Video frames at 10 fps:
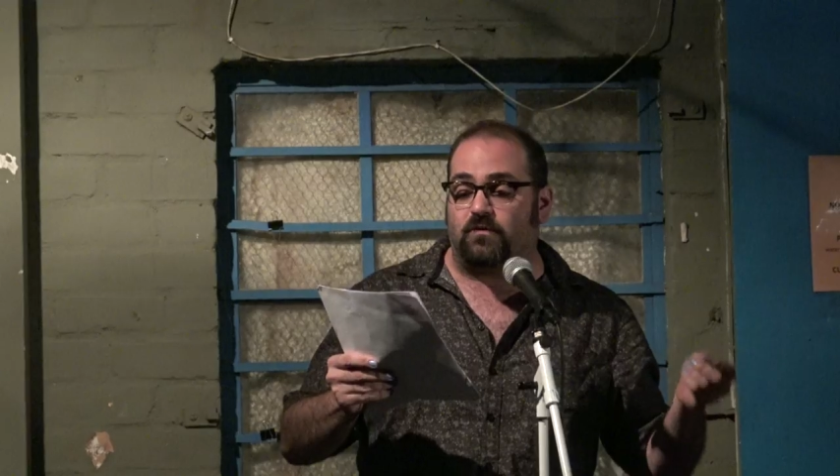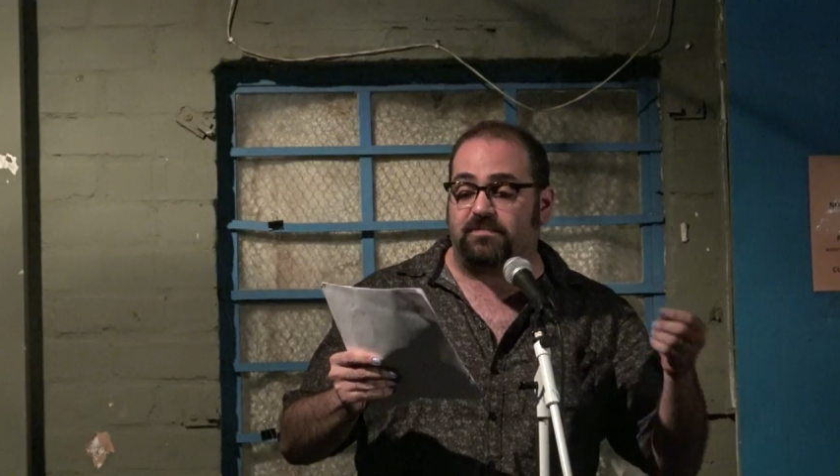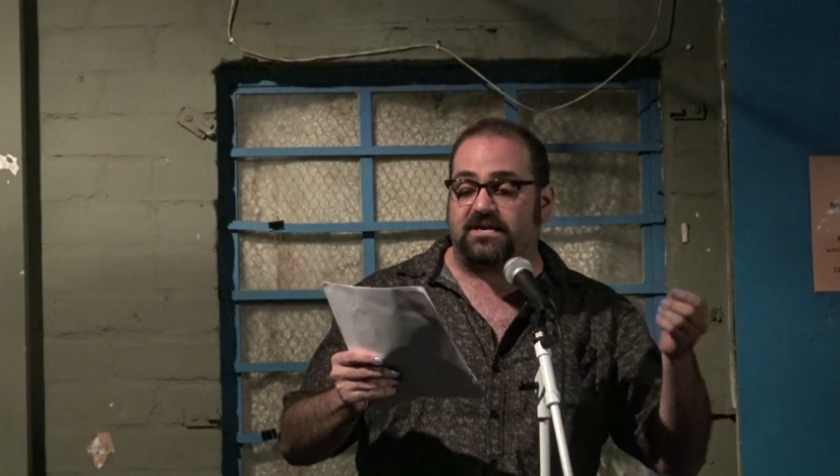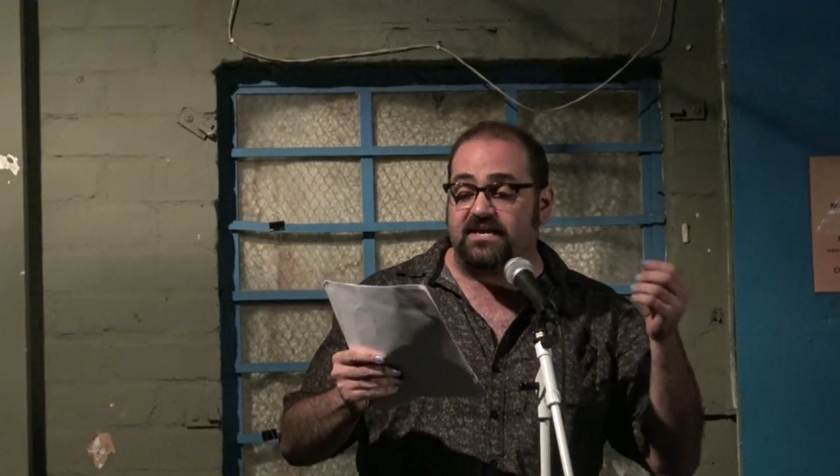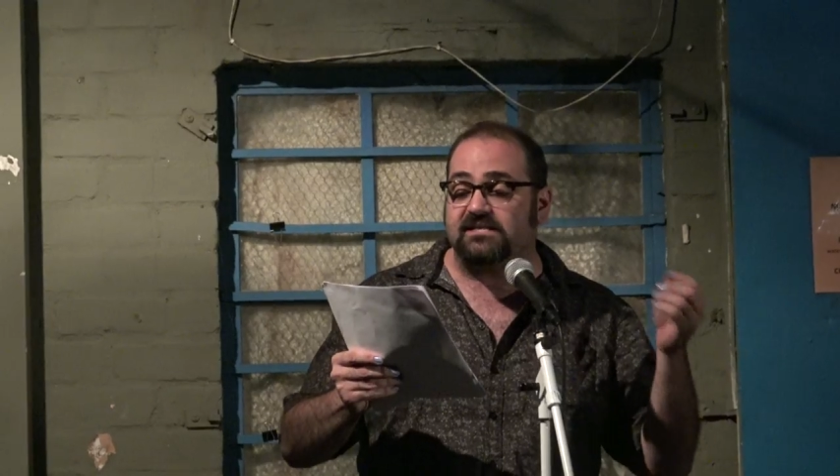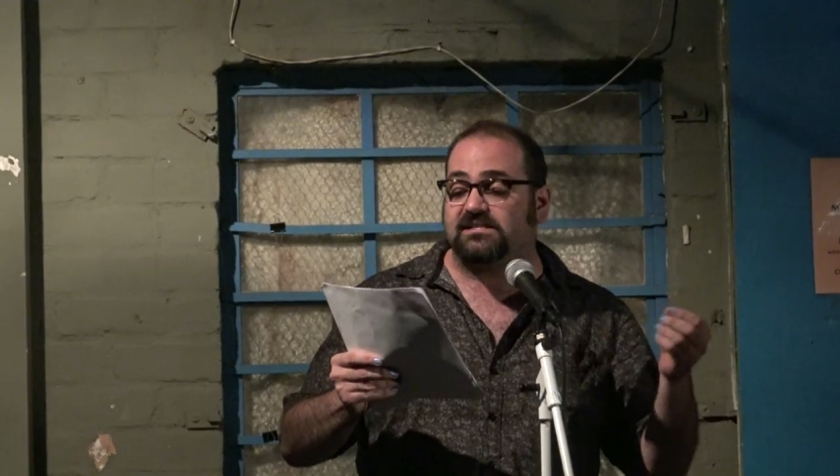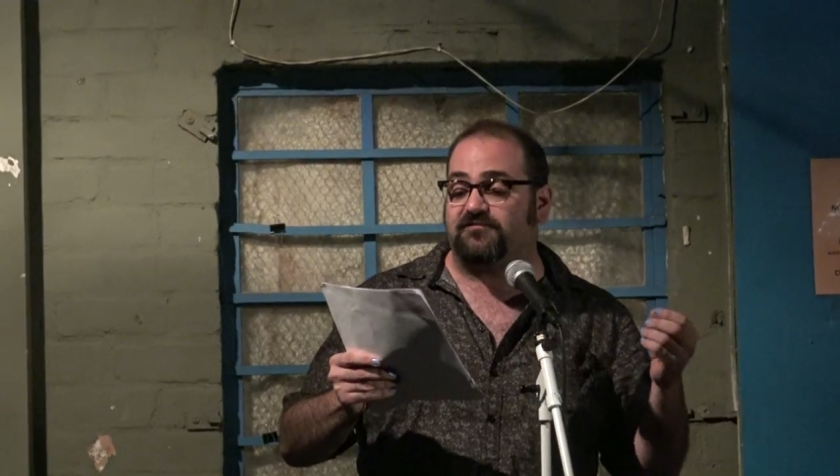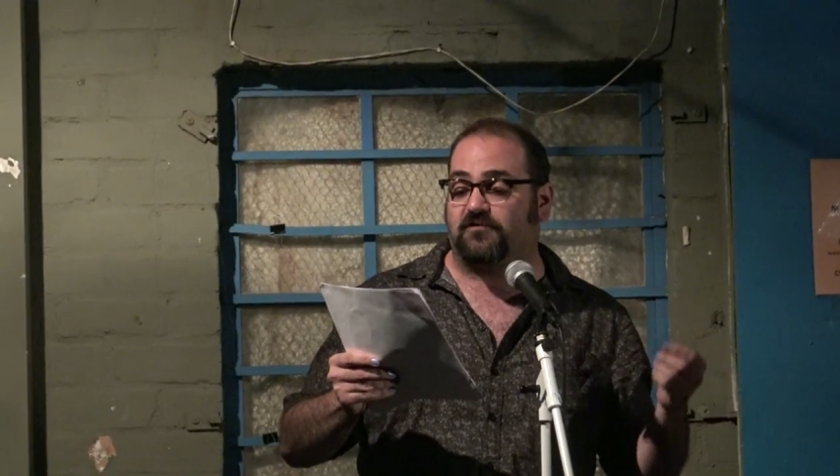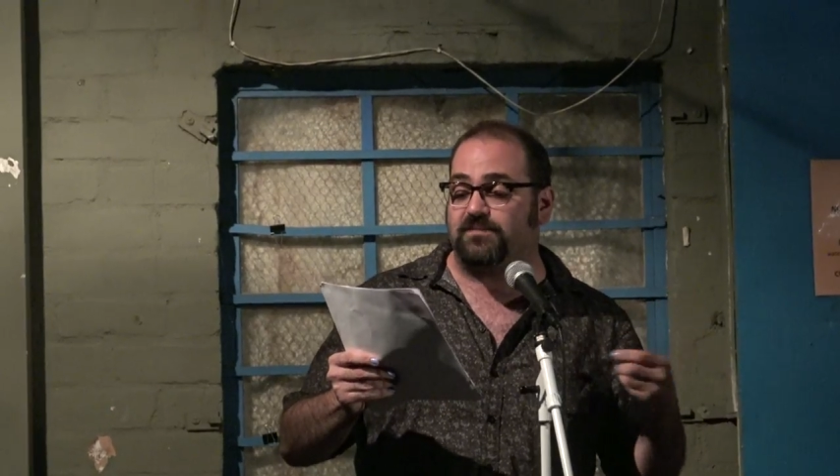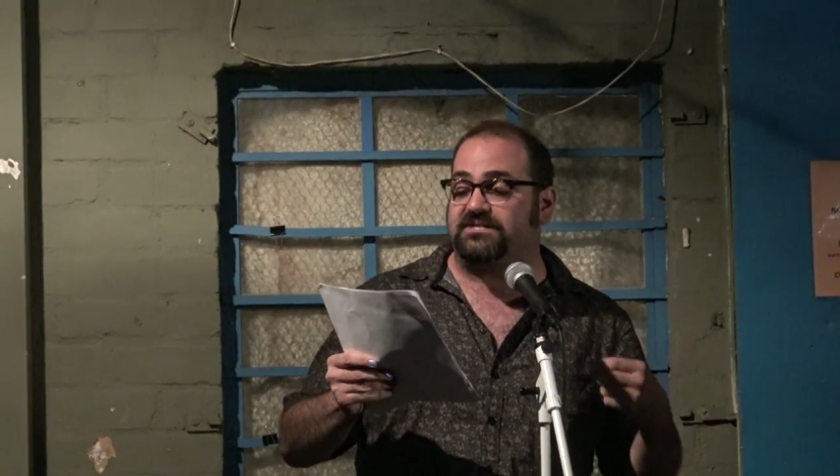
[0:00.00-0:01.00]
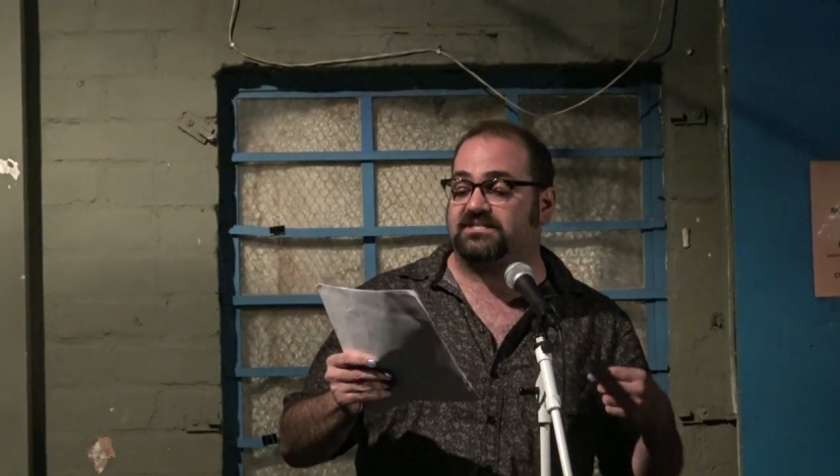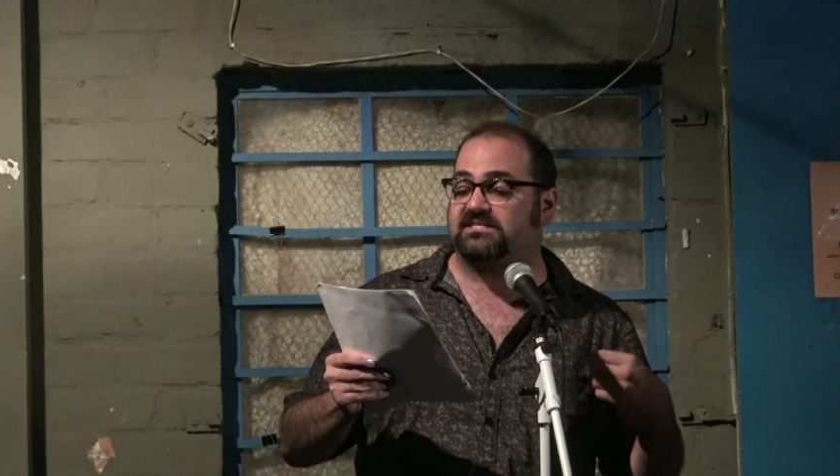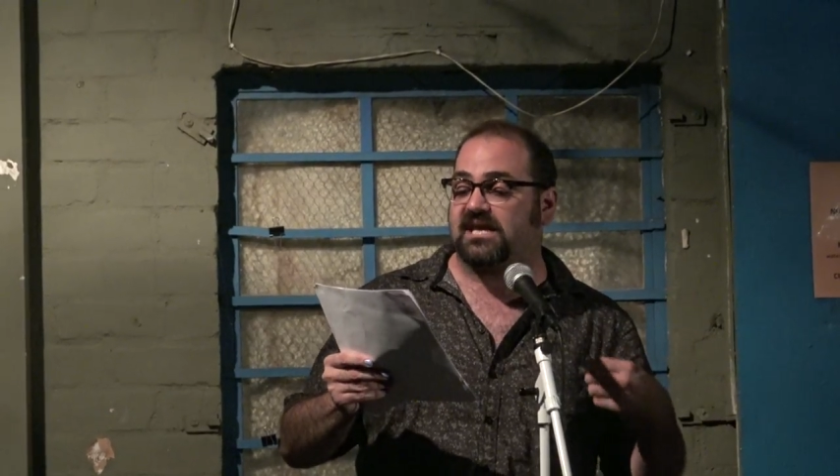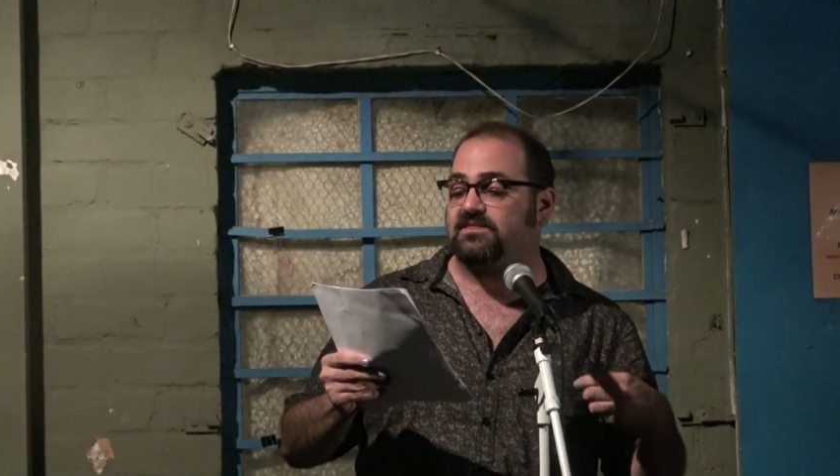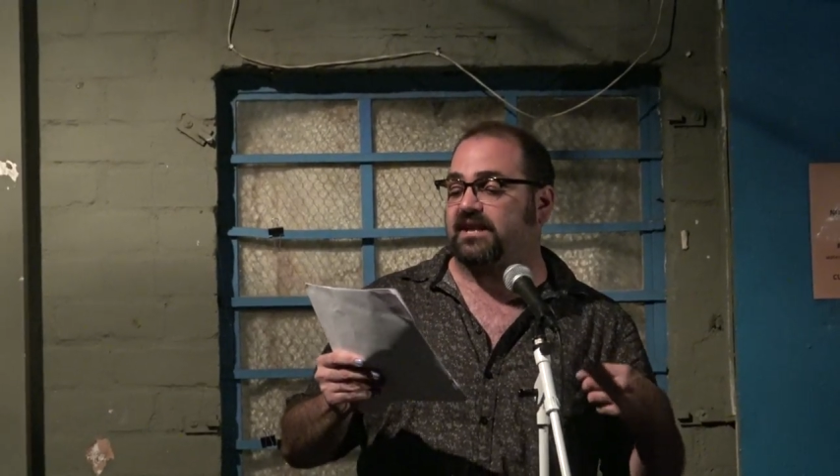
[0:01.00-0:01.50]
It would be easy for me
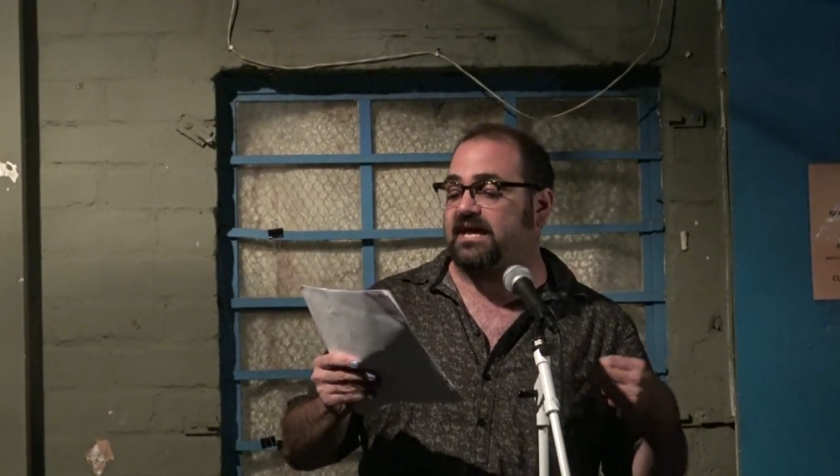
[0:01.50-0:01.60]
to say